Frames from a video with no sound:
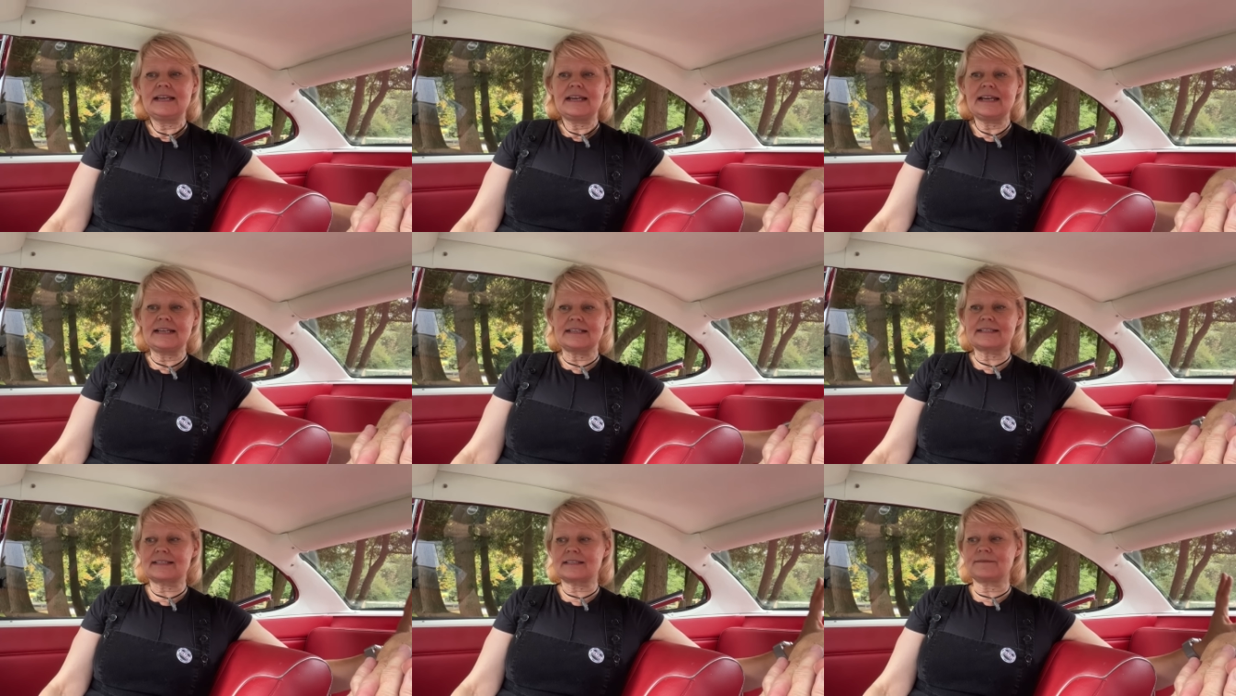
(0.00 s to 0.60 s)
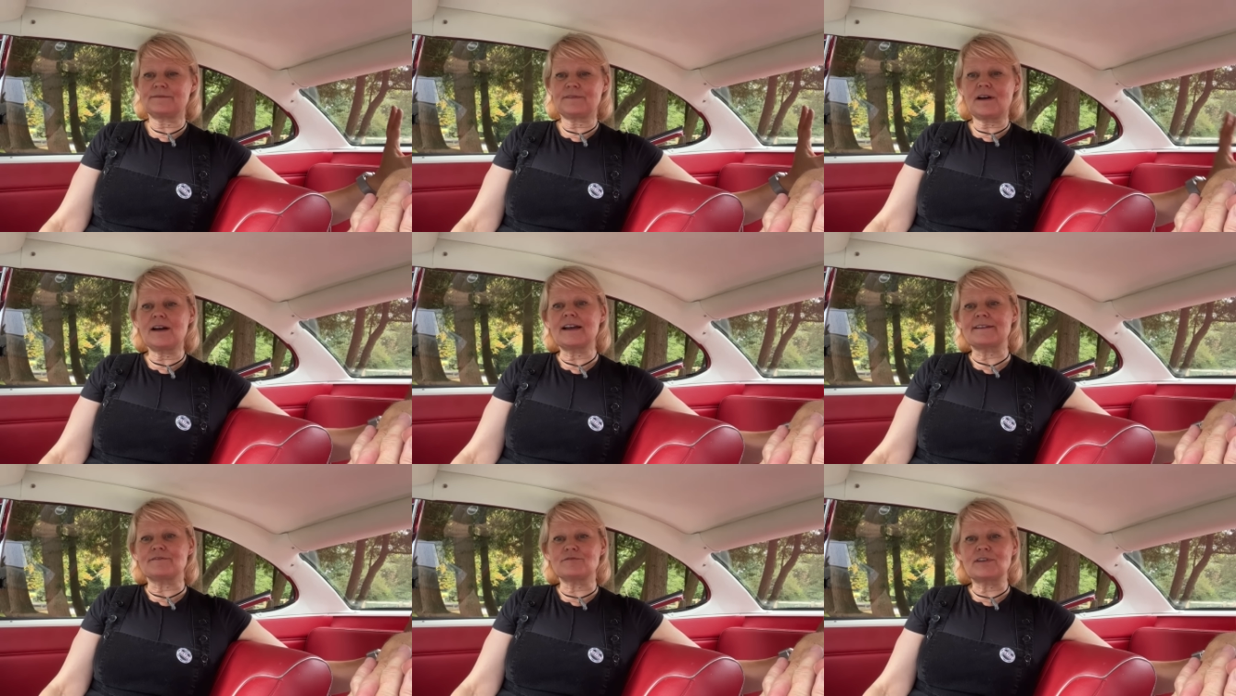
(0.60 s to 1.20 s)
It's
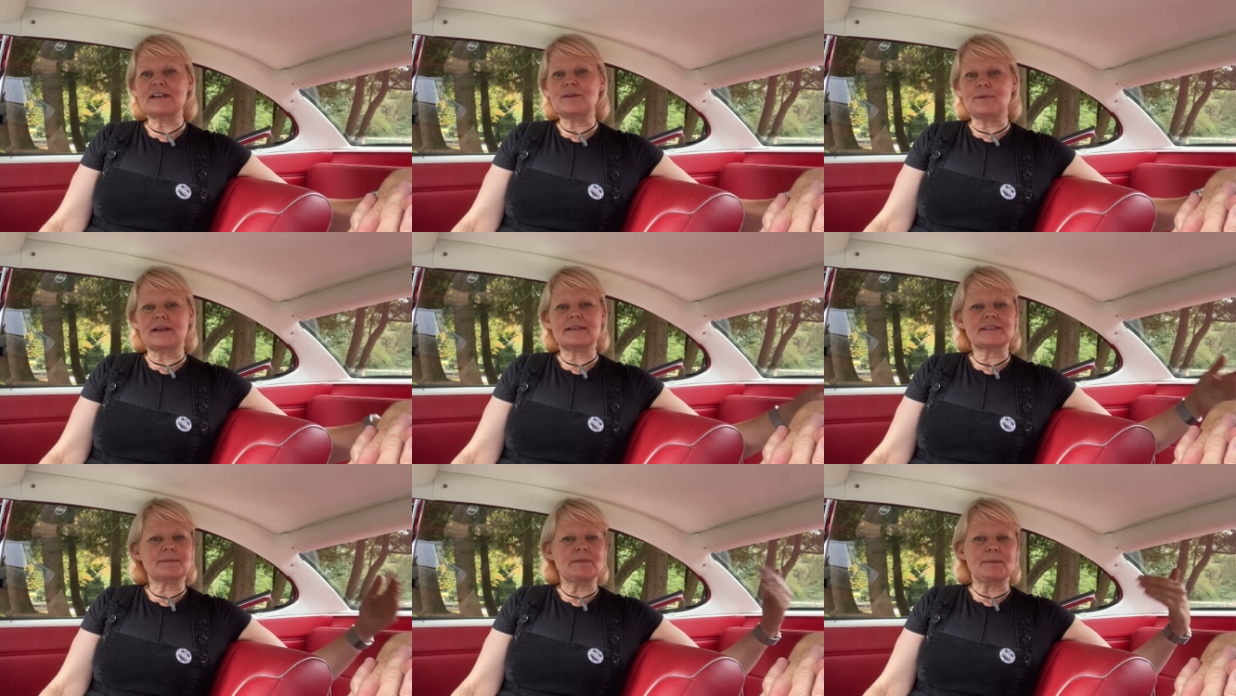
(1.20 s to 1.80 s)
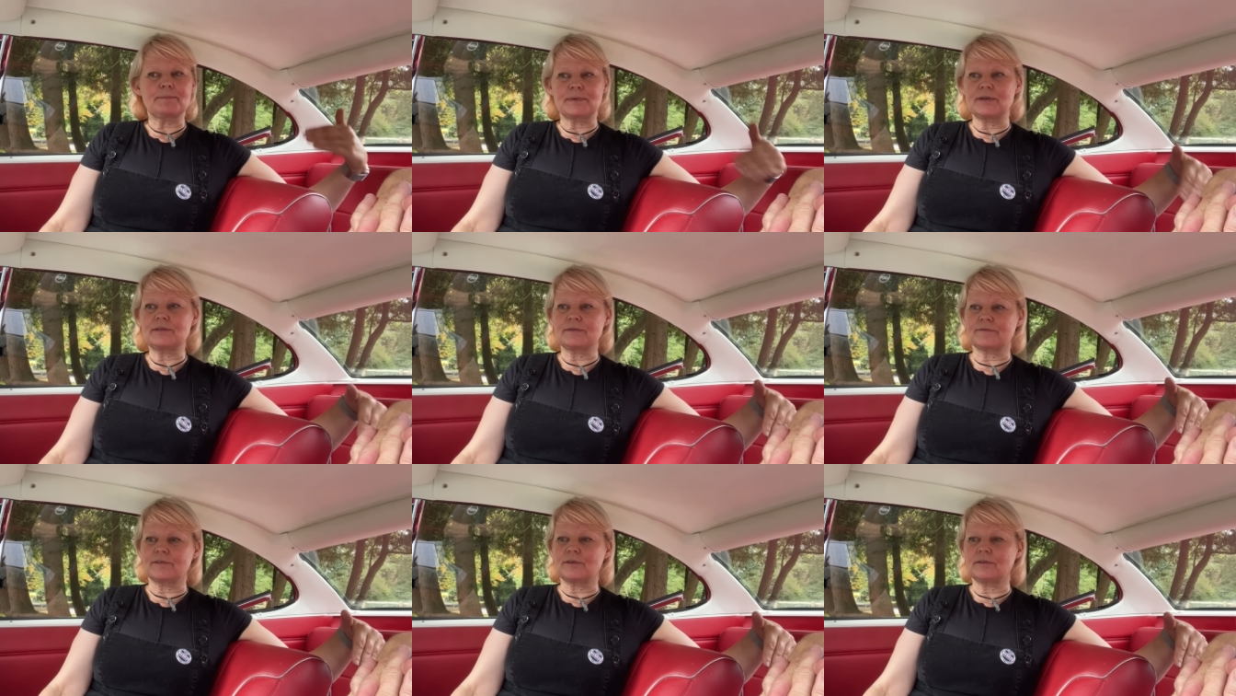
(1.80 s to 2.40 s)
survived really well. It's come up
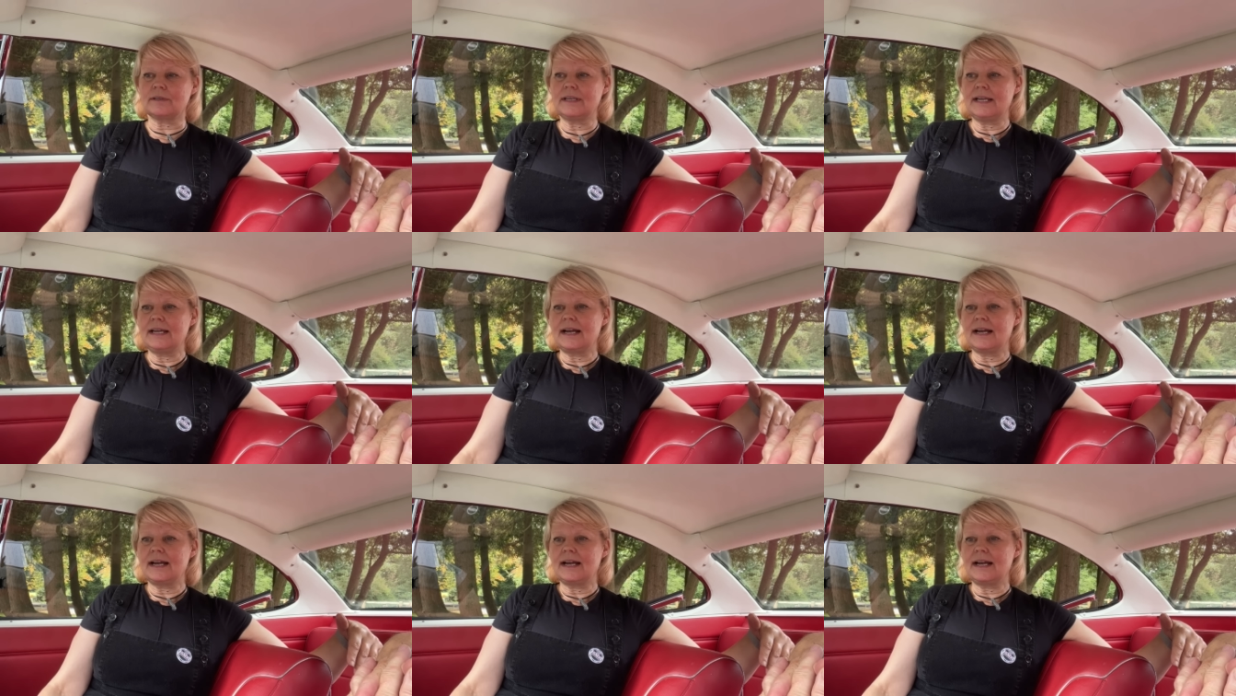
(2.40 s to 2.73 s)
beautiful.